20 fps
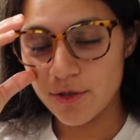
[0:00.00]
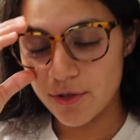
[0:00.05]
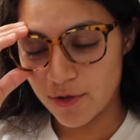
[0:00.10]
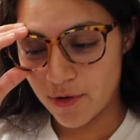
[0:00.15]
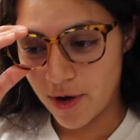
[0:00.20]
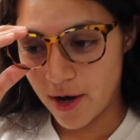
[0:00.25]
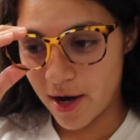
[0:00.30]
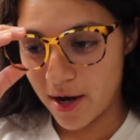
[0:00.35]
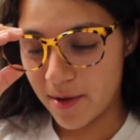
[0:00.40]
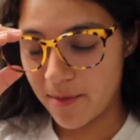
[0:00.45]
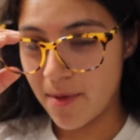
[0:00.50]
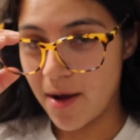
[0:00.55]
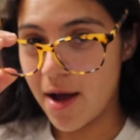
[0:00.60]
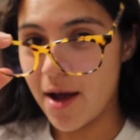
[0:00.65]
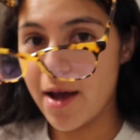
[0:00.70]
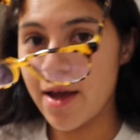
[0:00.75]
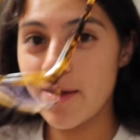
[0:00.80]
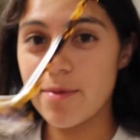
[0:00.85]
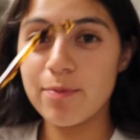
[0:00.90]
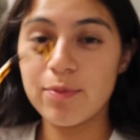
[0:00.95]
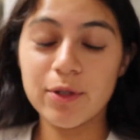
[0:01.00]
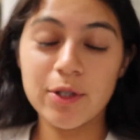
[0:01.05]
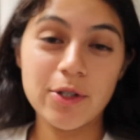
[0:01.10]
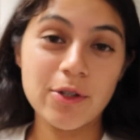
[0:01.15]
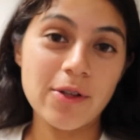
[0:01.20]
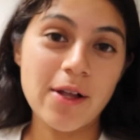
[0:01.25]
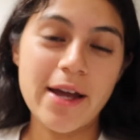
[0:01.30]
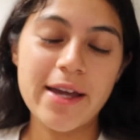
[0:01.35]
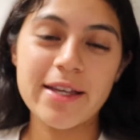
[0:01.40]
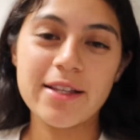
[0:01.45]
was wearing my blue
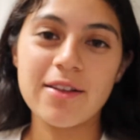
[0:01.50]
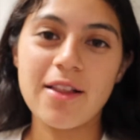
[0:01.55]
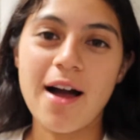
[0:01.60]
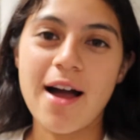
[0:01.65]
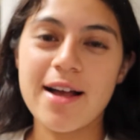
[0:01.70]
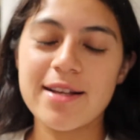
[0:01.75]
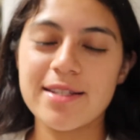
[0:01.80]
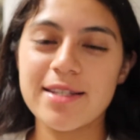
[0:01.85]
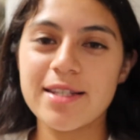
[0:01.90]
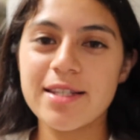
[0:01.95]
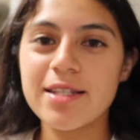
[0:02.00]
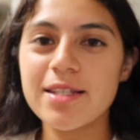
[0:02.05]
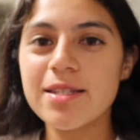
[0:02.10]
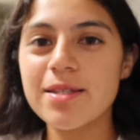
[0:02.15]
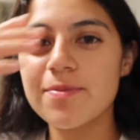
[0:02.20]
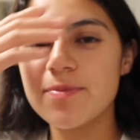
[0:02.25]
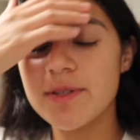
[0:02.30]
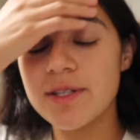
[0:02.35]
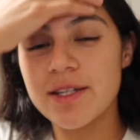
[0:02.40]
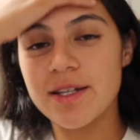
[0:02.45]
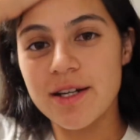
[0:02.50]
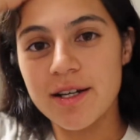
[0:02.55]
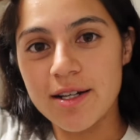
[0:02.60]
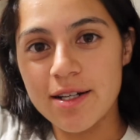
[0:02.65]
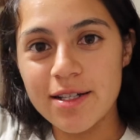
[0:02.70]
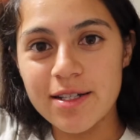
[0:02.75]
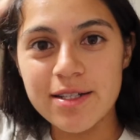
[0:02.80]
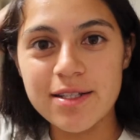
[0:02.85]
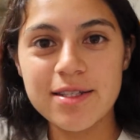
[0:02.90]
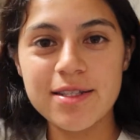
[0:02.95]
light glasses
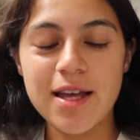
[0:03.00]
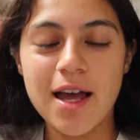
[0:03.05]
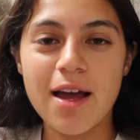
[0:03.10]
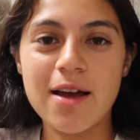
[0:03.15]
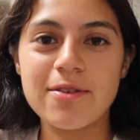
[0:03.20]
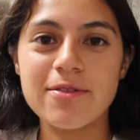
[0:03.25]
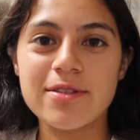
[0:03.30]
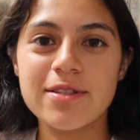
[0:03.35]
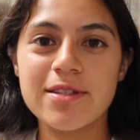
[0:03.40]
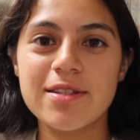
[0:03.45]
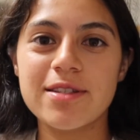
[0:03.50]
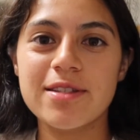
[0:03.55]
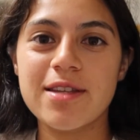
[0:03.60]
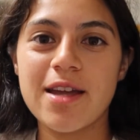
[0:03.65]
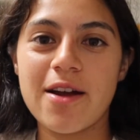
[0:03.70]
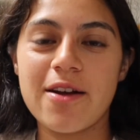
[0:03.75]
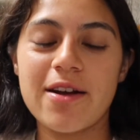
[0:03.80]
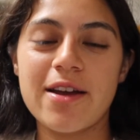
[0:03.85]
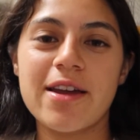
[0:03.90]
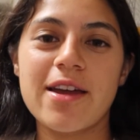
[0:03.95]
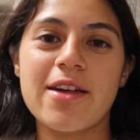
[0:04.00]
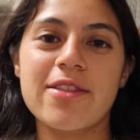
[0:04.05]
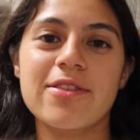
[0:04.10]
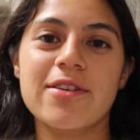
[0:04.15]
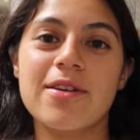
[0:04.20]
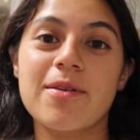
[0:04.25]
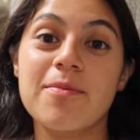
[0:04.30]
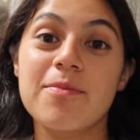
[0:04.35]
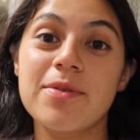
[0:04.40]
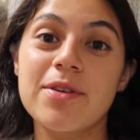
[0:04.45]
because I was staring at the
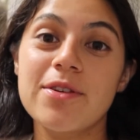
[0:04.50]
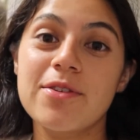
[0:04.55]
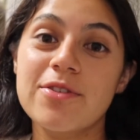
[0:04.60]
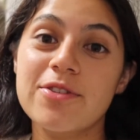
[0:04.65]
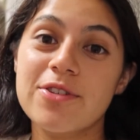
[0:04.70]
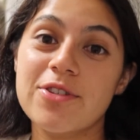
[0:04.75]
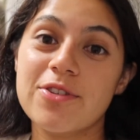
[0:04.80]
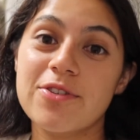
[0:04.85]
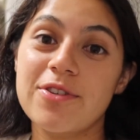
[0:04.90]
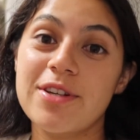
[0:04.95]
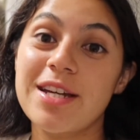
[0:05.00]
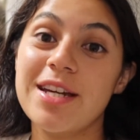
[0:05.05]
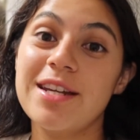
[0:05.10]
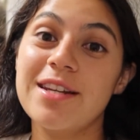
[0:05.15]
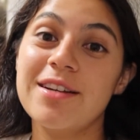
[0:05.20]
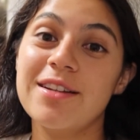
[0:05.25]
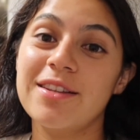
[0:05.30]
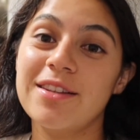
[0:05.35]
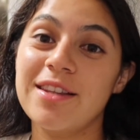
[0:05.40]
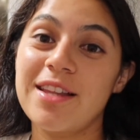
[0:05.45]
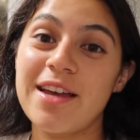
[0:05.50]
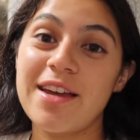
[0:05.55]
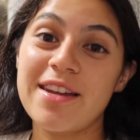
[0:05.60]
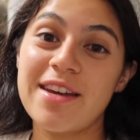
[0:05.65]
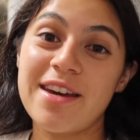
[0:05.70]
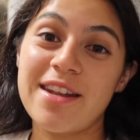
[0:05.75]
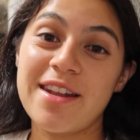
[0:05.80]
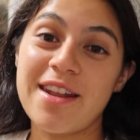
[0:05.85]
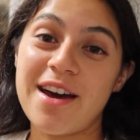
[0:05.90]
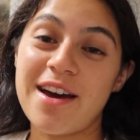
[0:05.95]
computer screen late
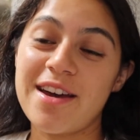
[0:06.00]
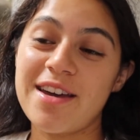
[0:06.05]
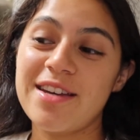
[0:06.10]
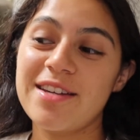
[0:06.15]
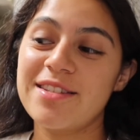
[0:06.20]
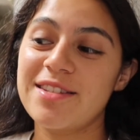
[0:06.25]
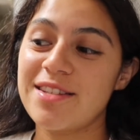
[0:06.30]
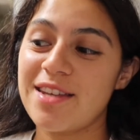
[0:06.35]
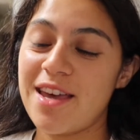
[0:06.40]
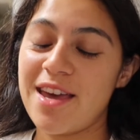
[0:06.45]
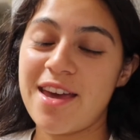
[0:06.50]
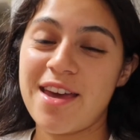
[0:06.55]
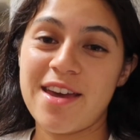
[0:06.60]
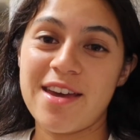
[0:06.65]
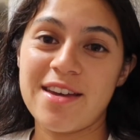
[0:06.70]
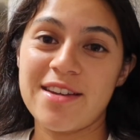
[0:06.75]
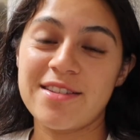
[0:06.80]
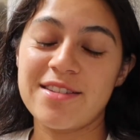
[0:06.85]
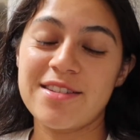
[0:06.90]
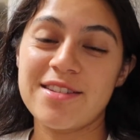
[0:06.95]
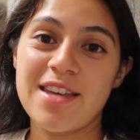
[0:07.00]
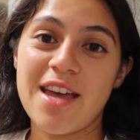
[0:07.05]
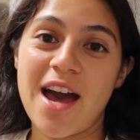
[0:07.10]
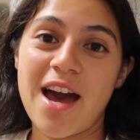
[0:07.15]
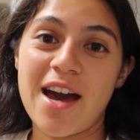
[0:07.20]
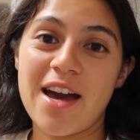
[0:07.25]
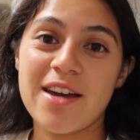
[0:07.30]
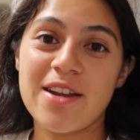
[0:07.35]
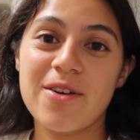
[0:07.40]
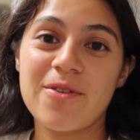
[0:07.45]
at night and
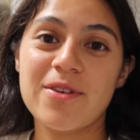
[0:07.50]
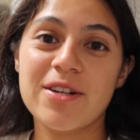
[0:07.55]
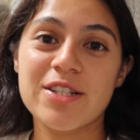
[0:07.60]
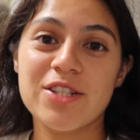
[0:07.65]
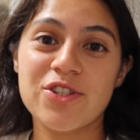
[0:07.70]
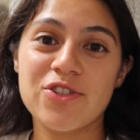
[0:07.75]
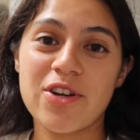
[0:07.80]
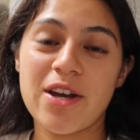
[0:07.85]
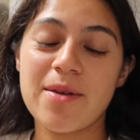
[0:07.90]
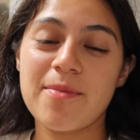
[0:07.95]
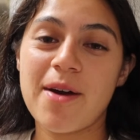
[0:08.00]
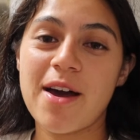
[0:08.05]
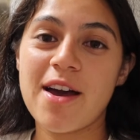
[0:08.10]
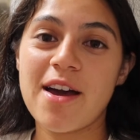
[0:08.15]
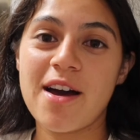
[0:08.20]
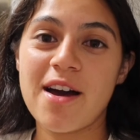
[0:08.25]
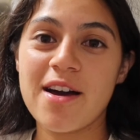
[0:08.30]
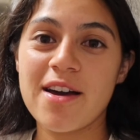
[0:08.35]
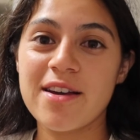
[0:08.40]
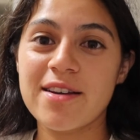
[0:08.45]
yeah, I don't wanna strain my